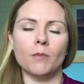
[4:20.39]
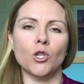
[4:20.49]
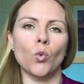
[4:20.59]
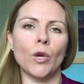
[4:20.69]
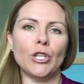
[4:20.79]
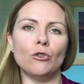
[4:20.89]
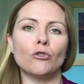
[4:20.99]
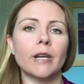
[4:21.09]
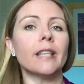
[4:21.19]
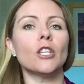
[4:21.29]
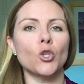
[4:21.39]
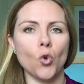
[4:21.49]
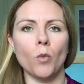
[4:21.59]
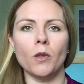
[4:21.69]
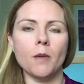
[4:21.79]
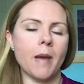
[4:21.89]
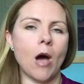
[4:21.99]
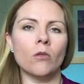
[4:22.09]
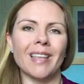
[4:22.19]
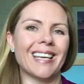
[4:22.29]
So when you drink the normal
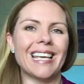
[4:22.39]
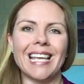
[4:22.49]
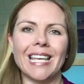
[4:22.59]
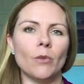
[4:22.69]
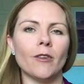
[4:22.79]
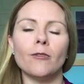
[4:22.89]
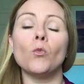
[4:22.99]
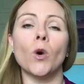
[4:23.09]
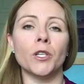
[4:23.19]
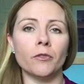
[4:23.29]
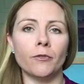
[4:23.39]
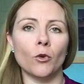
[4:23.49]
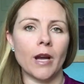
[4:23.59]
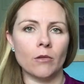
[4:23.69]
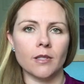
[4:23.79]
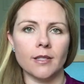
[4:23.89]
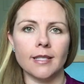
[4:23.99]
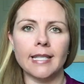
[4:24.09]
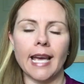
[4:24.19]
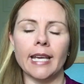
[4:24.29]
amount, like anywhere from one to four ounces a
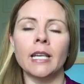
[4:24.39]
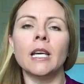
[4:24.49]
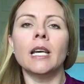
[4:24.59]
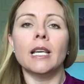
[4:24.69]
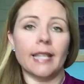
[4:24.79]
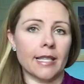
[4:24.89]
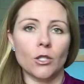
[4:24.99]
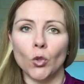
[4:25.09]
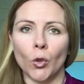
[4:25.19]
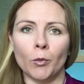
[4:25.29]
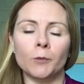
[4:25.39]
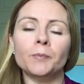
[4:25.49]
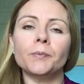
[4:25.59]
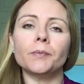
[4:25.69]
day, that's normal.